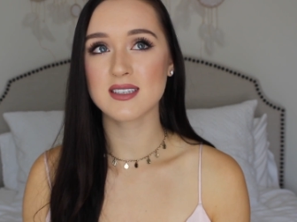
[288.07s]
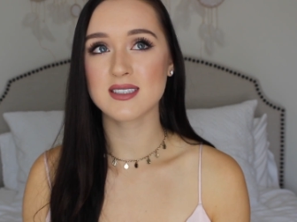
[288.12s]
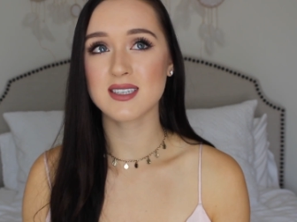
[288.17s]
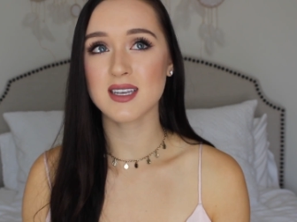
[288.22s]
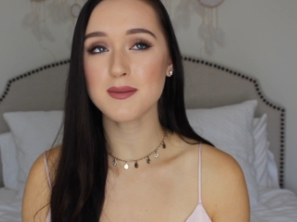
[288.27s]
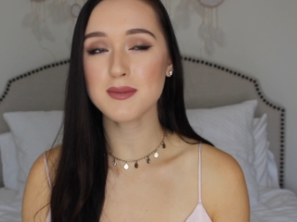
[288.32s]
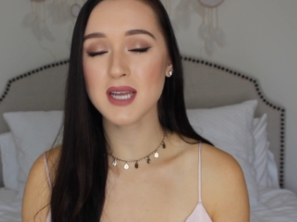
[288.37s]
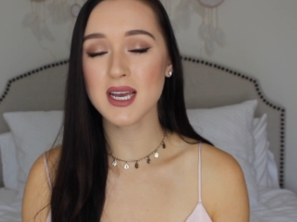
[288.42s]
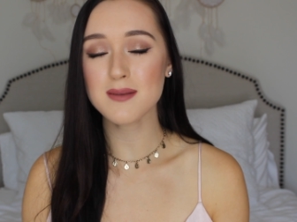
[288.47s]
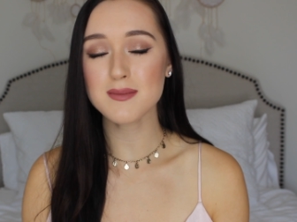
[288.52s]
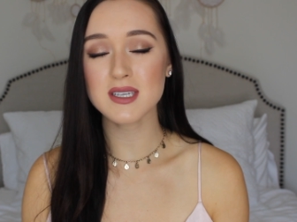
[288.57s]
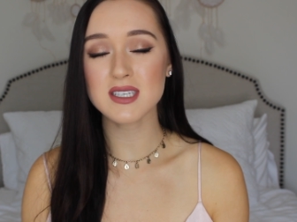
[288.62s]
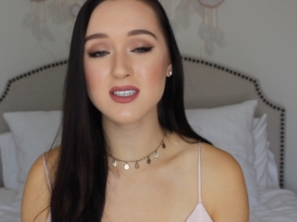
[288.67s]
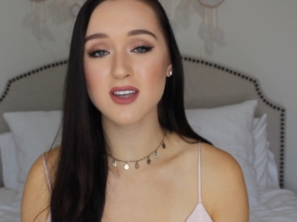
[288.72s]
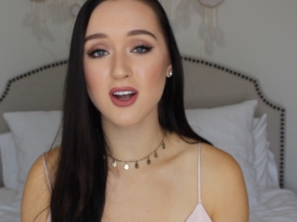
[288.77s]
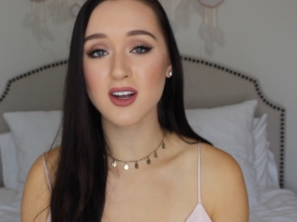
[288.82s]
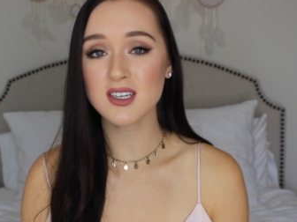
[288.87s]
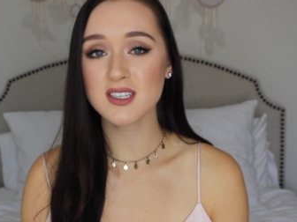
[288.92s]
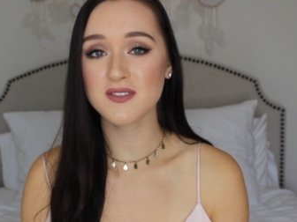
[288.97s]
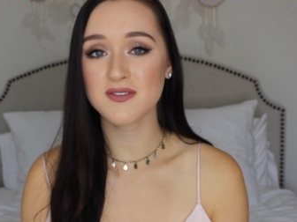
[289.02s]
Sometimes it's
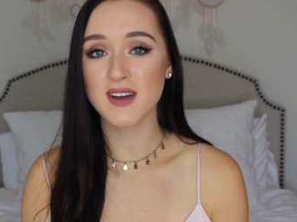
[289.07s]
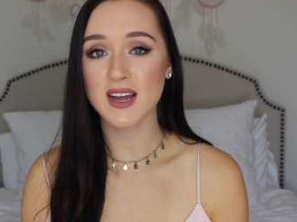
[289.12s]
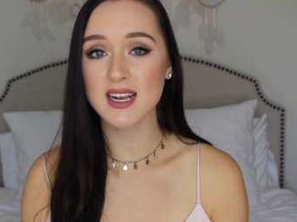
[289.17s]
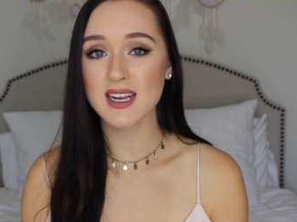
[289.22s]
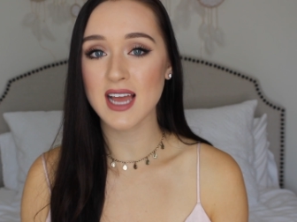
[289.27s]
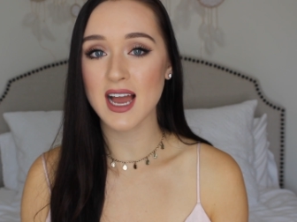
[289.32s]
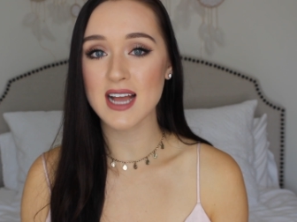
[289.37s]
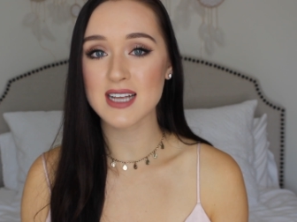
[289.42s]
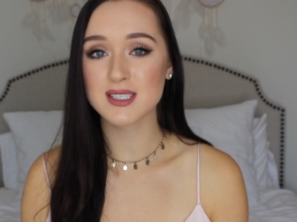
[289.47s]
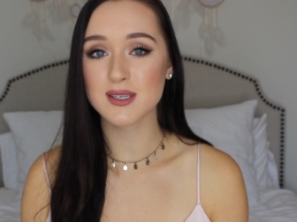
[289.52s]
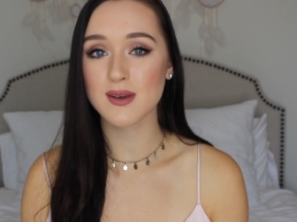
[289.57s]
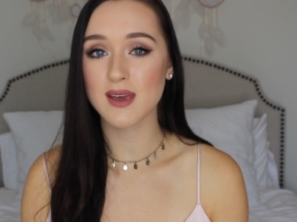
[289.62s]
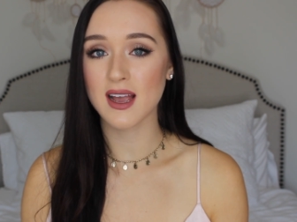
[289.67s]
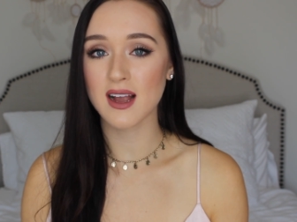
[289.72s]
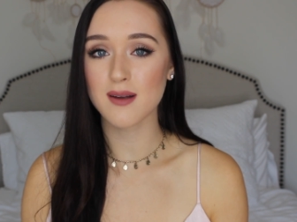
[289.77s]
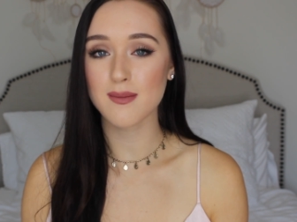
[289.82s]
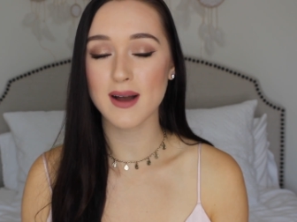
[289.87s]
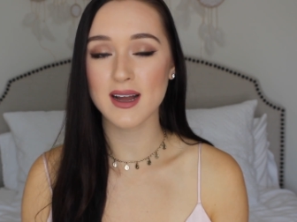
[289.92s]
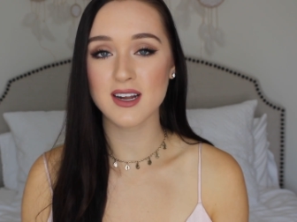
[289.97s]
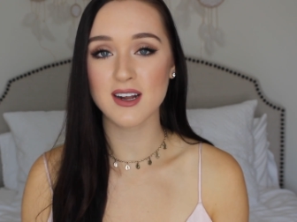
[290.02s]
hard to find guys who
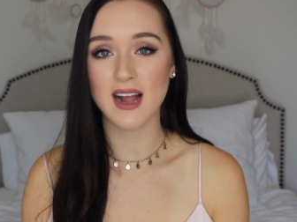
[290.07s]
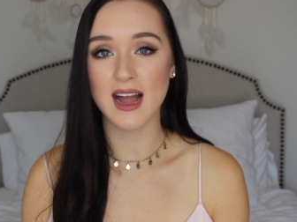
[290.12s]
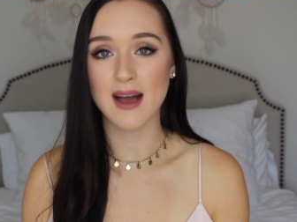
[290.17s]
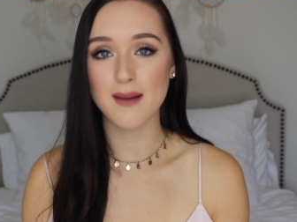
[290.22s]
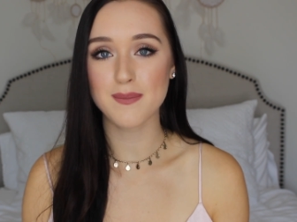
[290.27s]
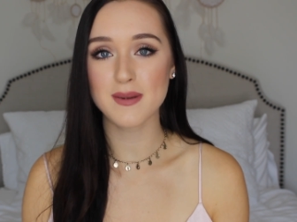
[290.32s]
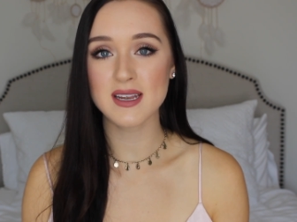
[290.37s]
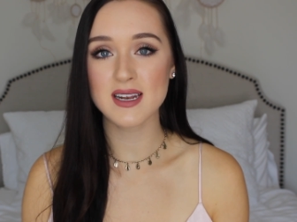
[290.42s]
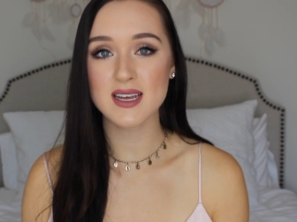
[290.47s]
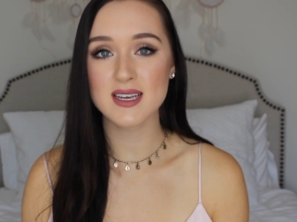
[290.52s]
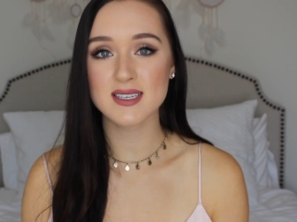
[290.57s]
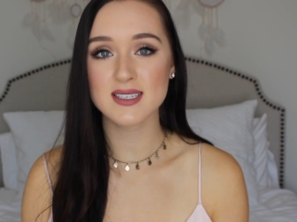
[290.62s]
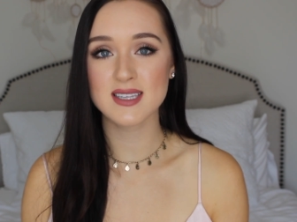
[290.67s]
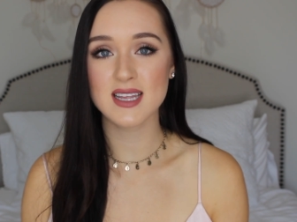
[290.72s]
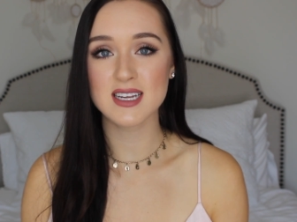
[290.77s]
care about your happiness.